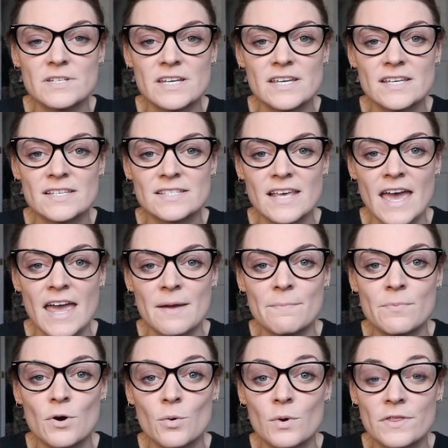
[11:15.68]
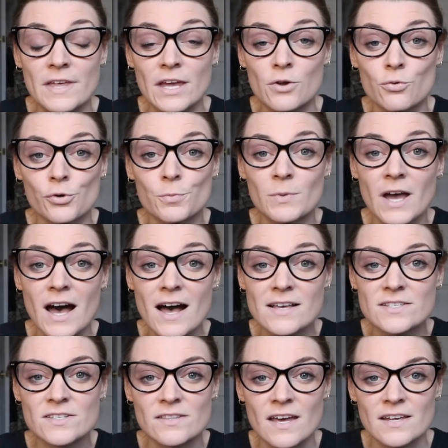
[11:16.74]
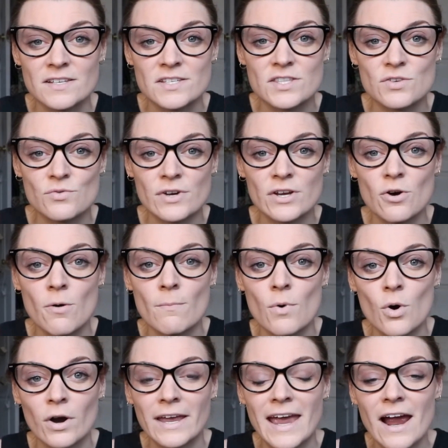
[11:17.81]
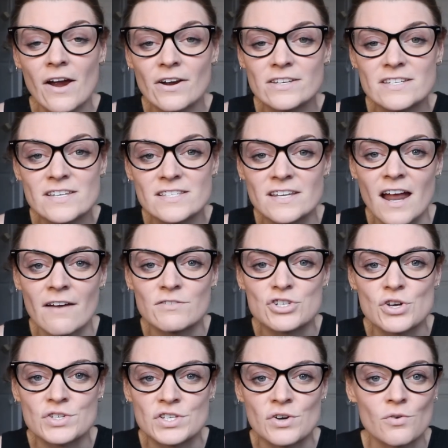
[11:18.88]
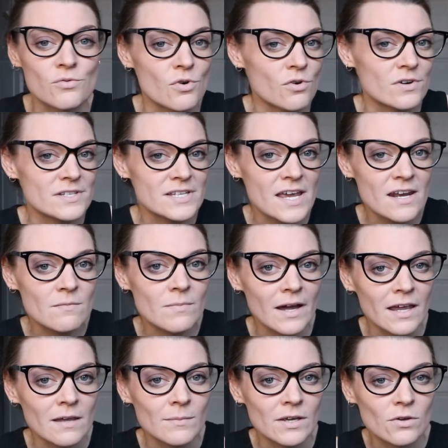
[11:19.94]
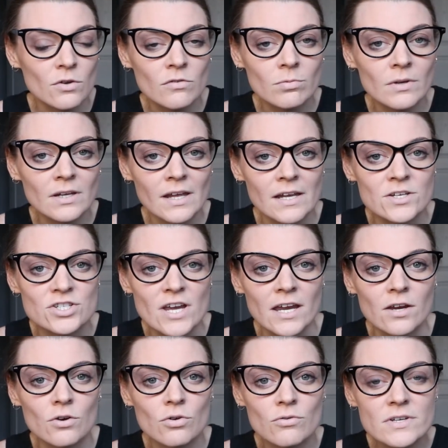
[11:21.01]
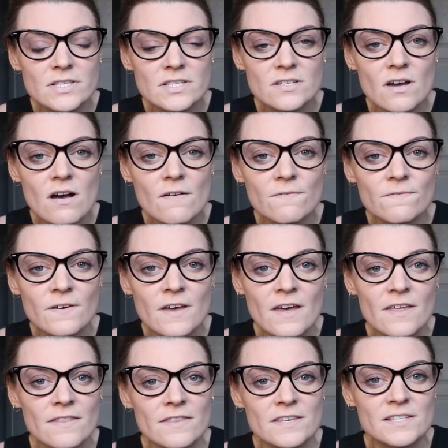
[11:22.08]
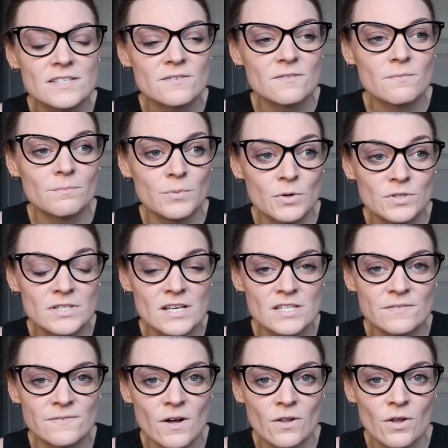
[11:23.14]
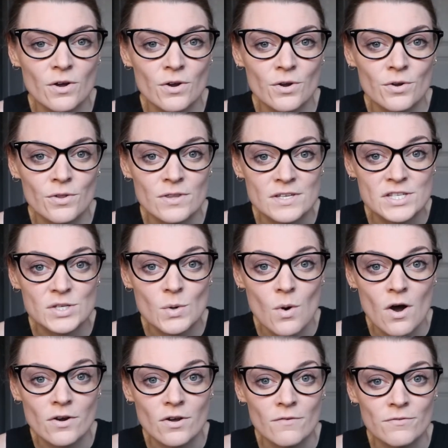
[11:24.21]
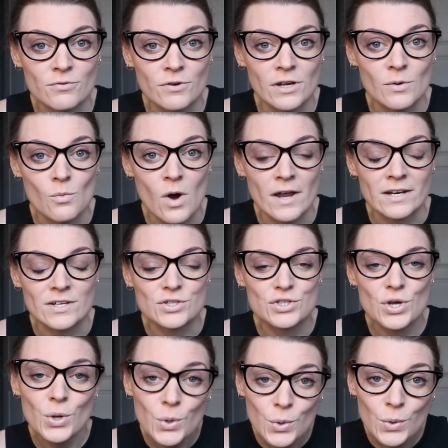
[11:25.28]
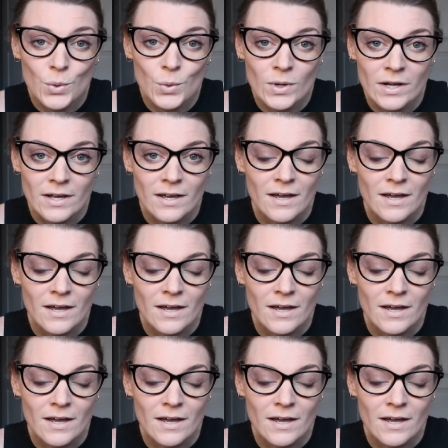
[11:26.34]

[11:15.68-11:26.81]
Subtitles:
is a book with a group cast that is 3 or more characters, and I've chosen Aurora's End by Amy Kaufman and Jay Kristoff. This book does follow the squad of 312,